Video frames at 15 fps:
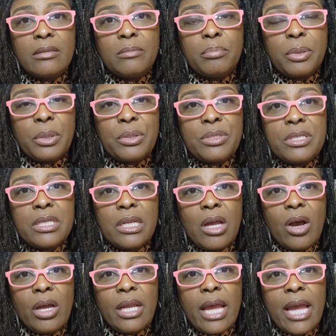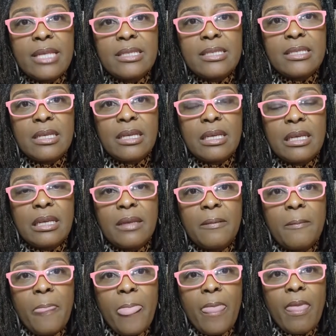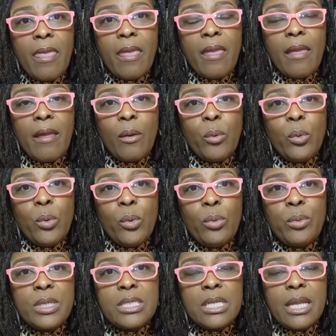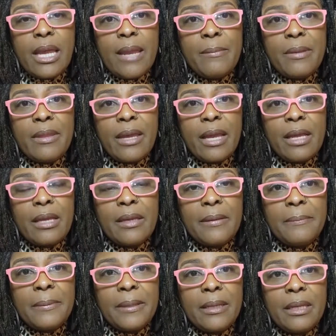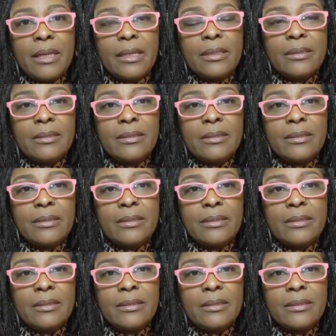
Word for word: person on Etsy. Who was the name of that company?